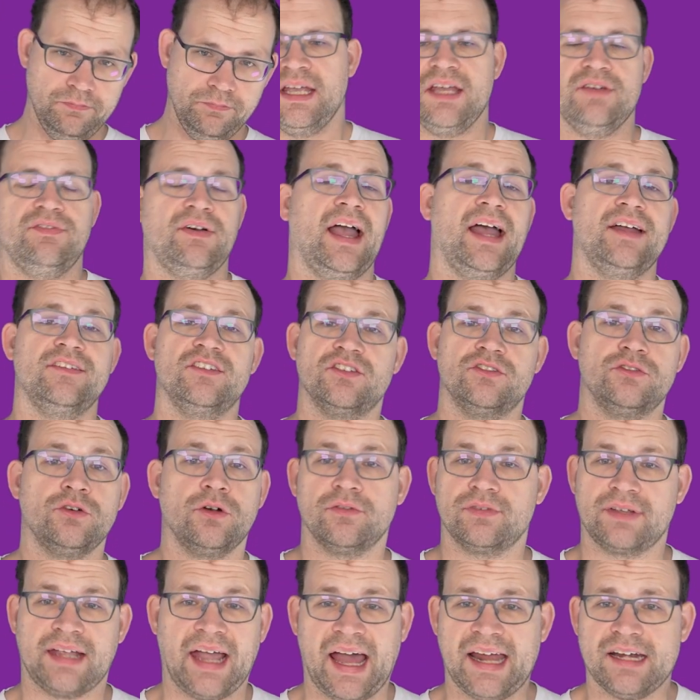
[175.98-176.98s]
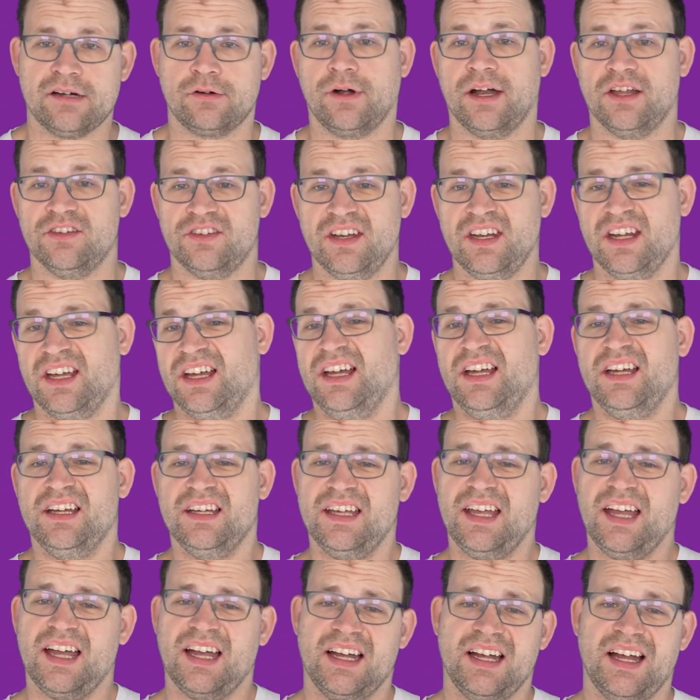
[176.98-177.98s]
If I had to sort of categorize it,
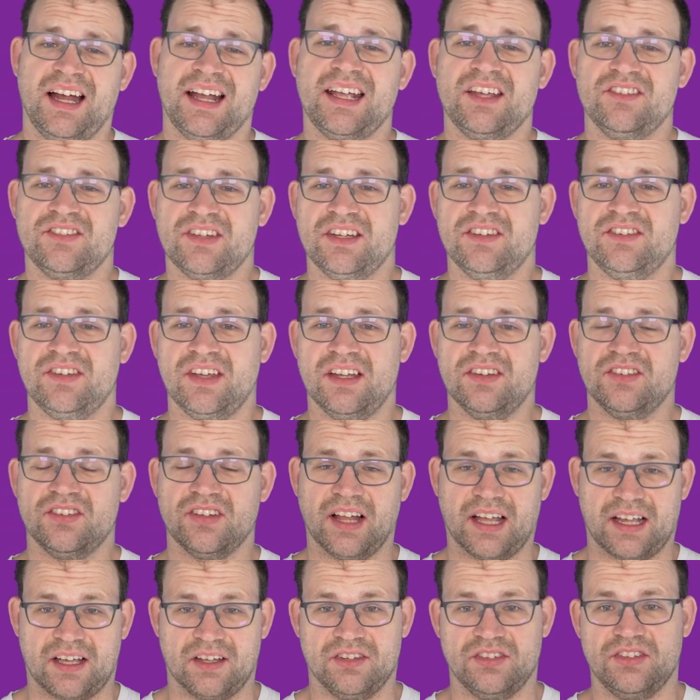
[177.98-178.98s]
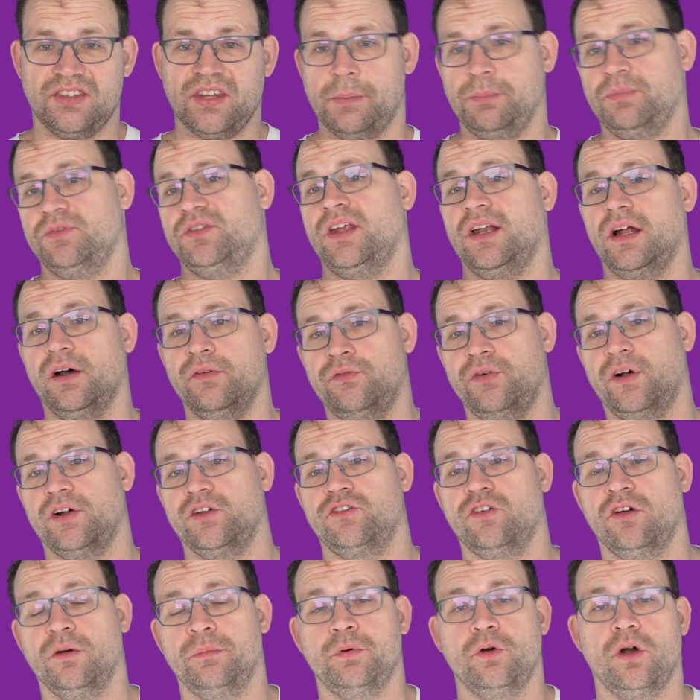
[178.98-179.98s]
yeah, I guess I'd say it's like a subset of
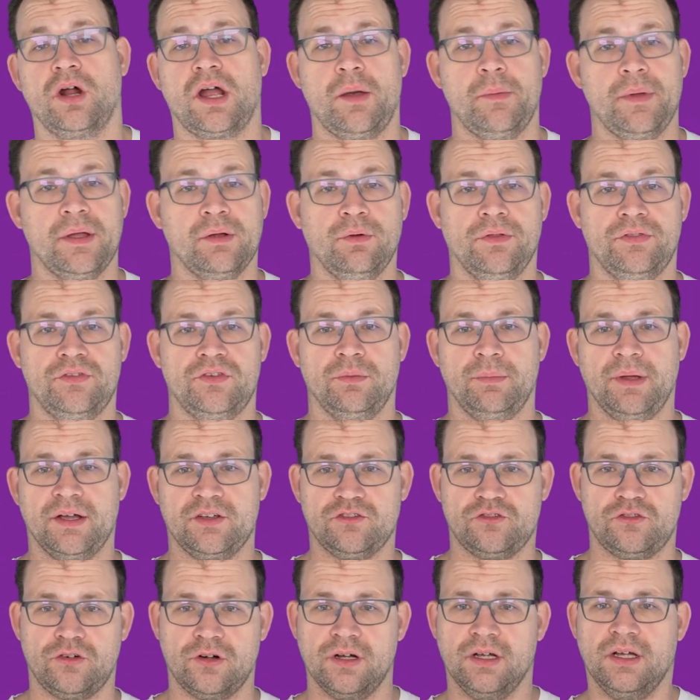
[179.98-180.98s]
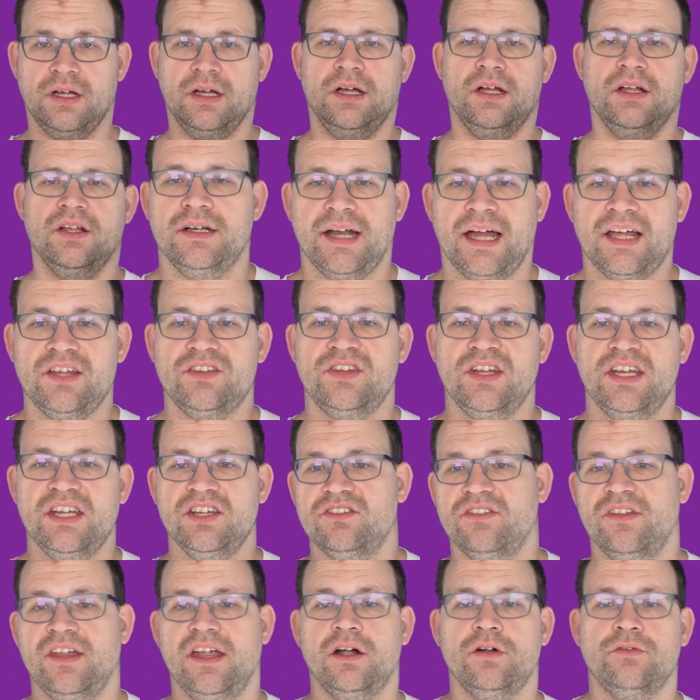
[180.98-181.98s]
functional programming with some extra
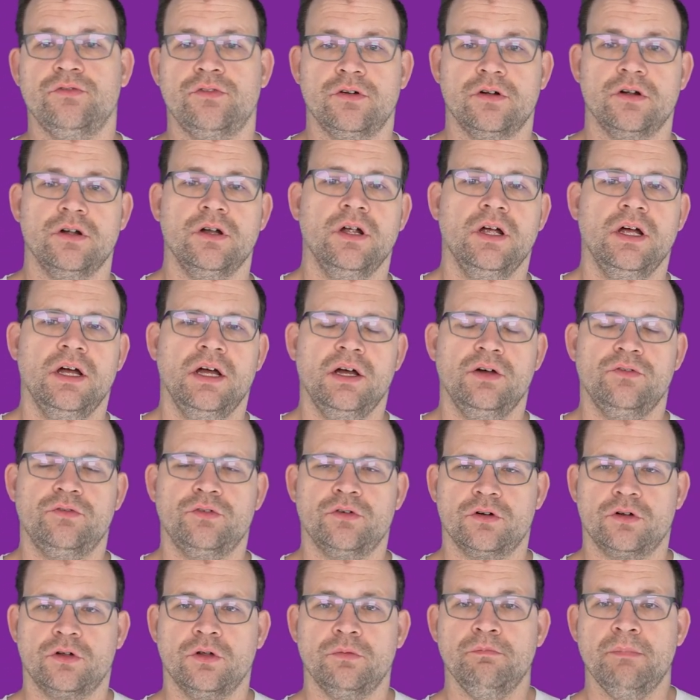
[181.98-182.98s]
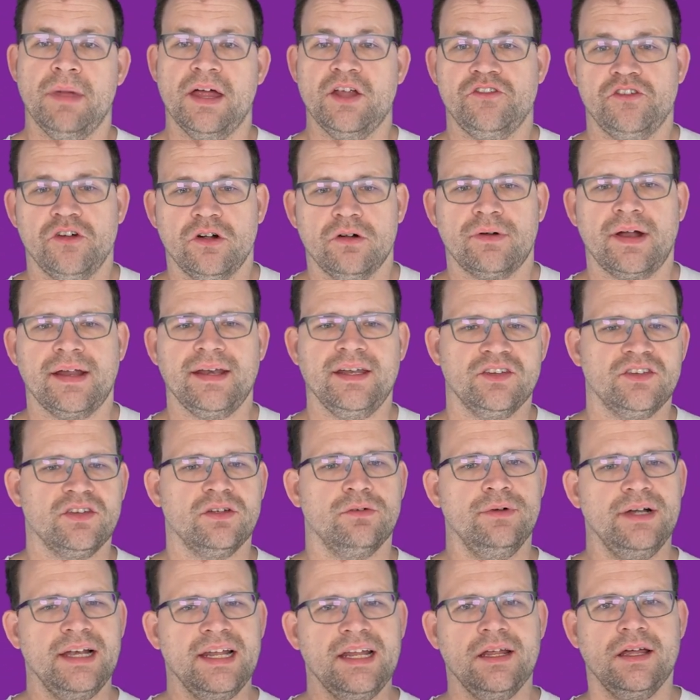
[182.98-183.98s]
niceties in there for a good measure, right? It's
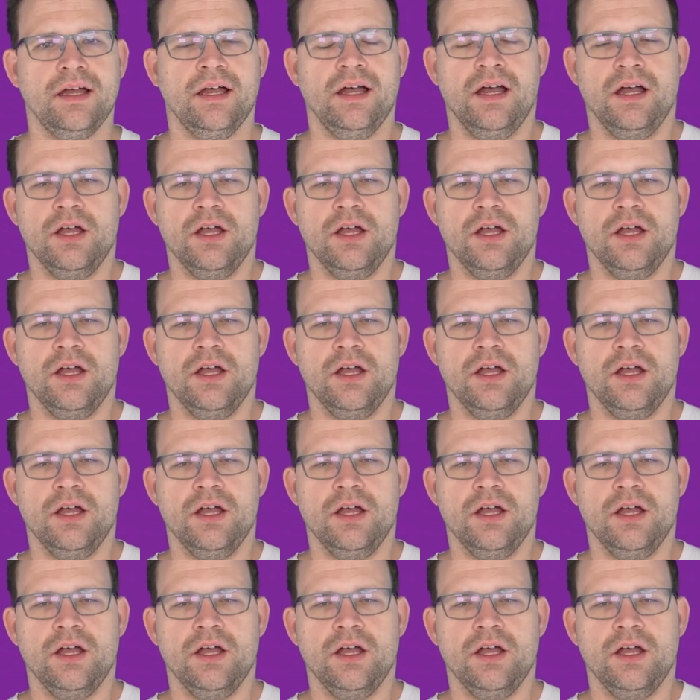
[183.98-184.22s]
a really